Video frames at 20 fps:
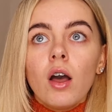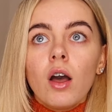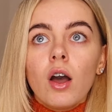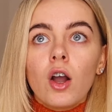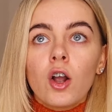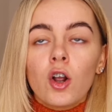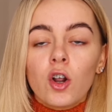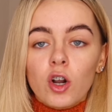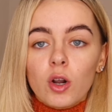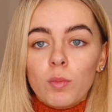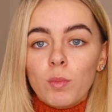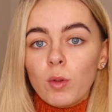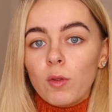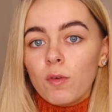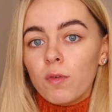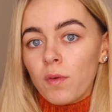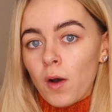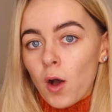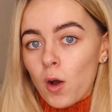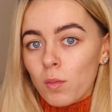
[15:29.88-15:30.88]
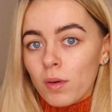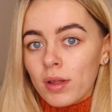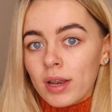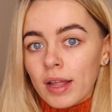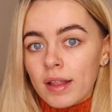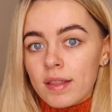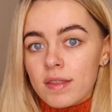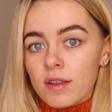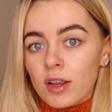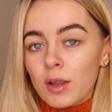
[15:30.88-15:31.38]
herbal foam
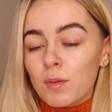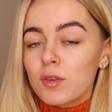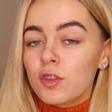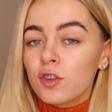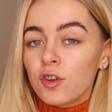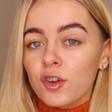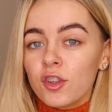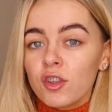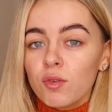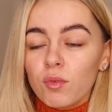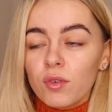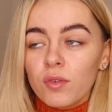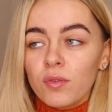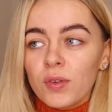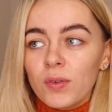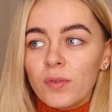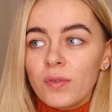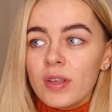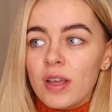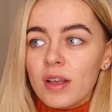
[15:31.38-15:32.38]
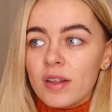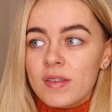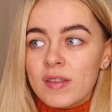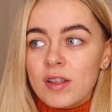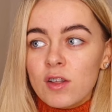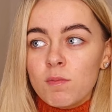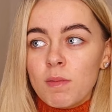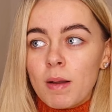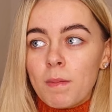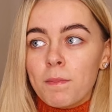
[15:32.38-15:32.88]
cleanser. It was $31.50. I
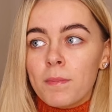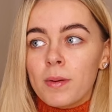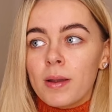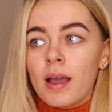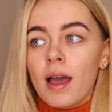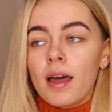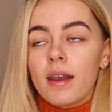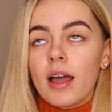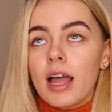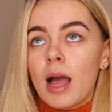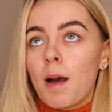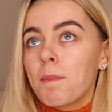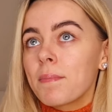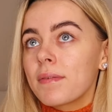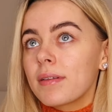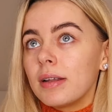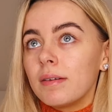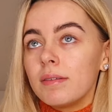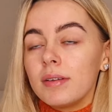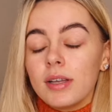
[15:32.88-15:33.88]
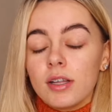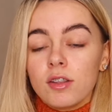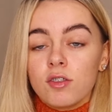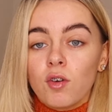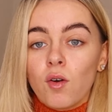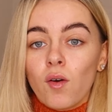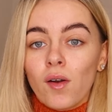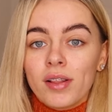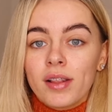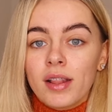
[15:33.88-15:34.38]
still remember it, and I absolutely
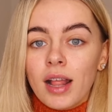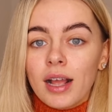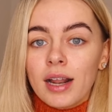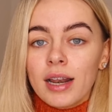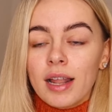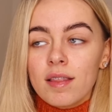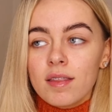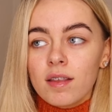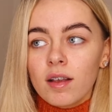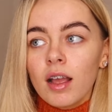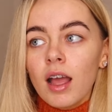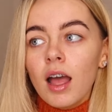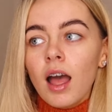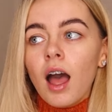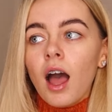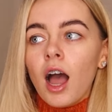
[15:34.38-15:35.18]
adored that cleanser.